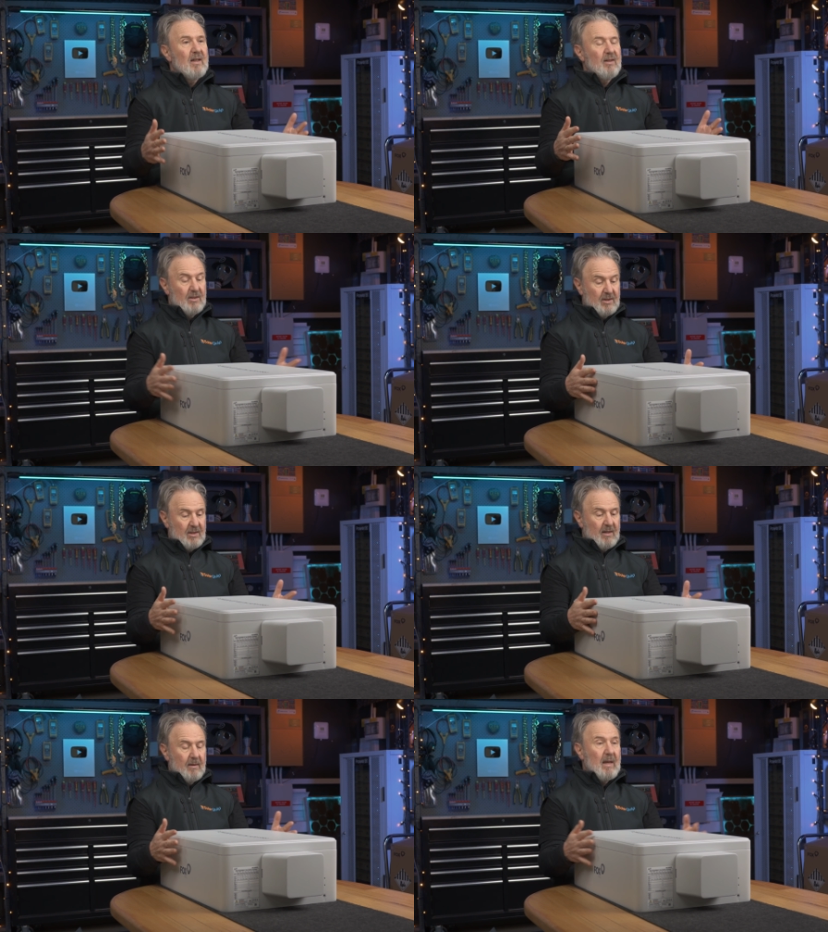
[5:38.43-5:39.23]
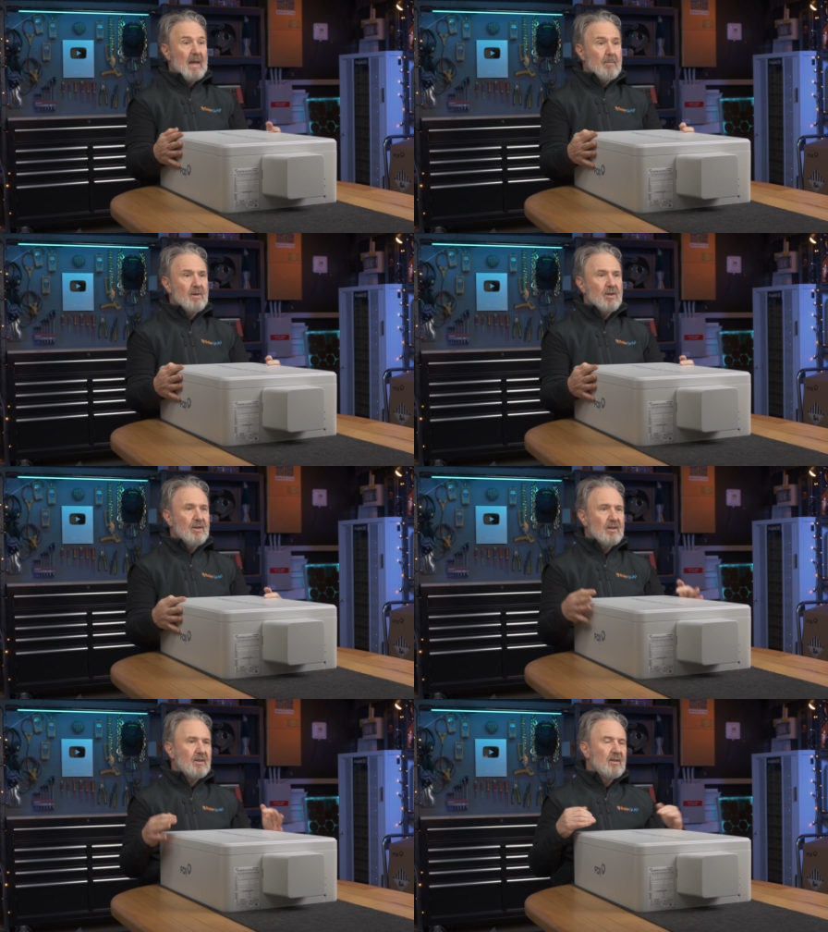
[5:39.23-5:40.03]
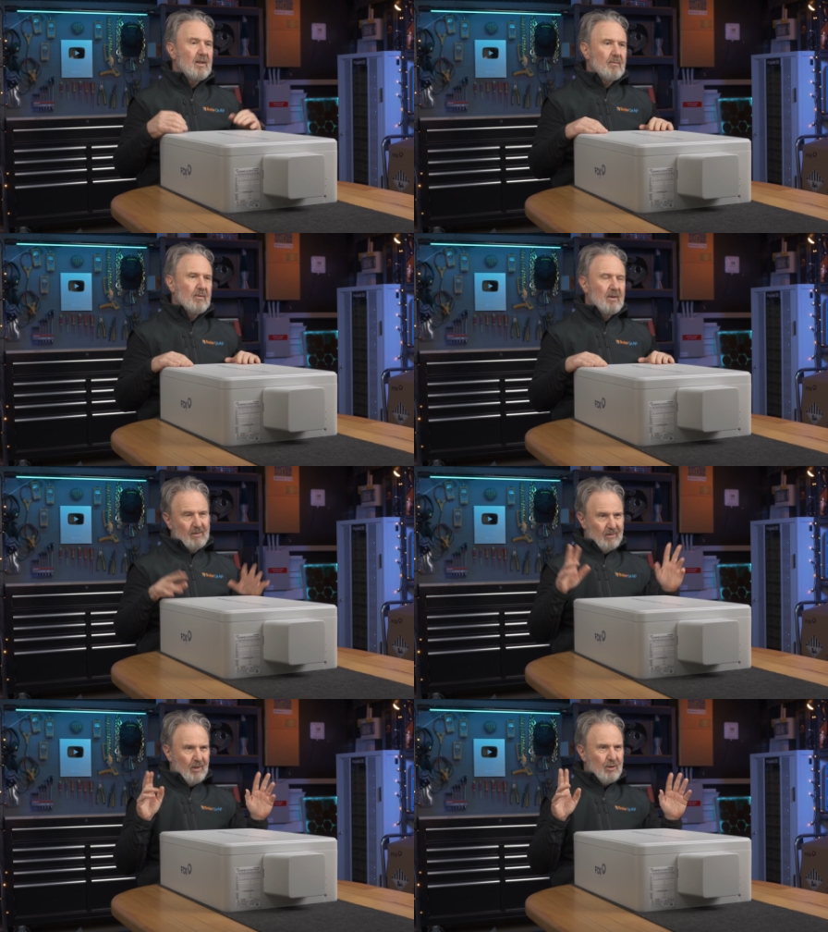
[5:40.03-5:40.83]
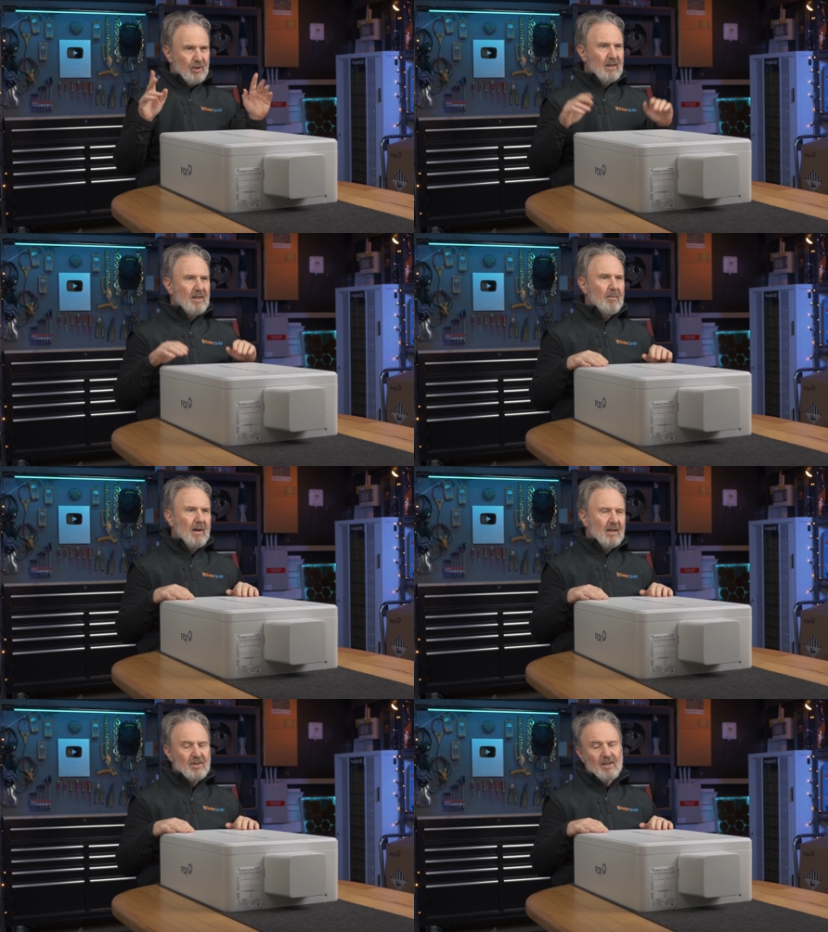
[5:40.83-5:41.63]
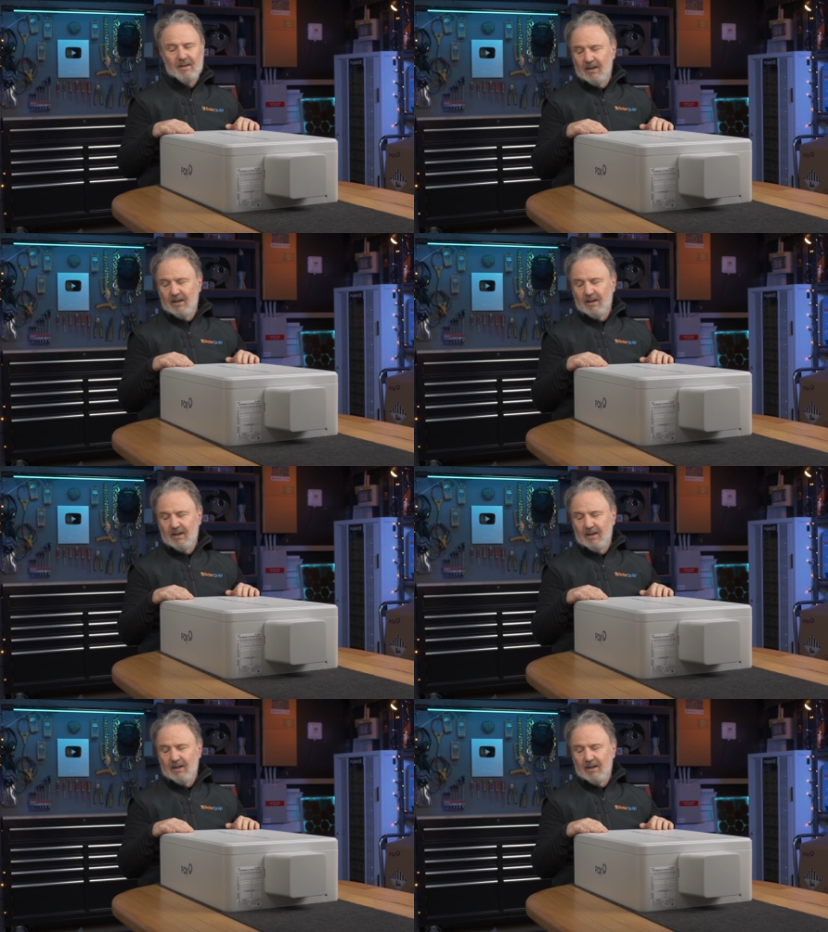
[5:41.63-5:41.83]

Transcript: This is the M unit, the, notionally the master,